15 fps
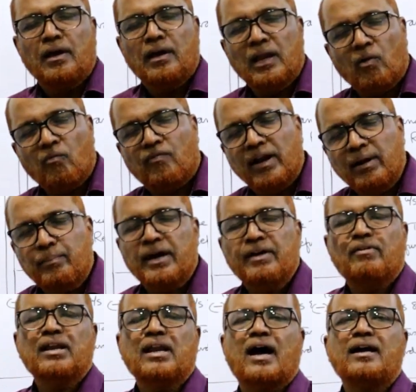Now one by
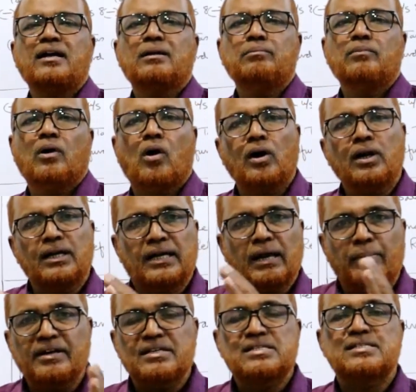one item on
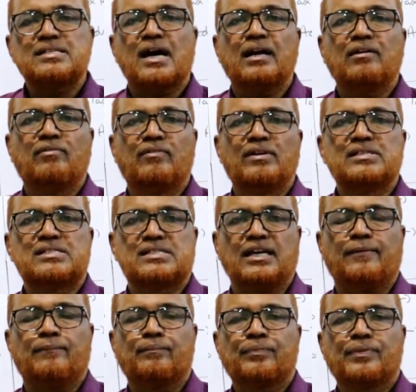debit side we will
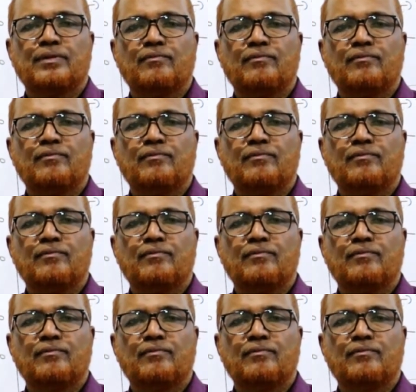see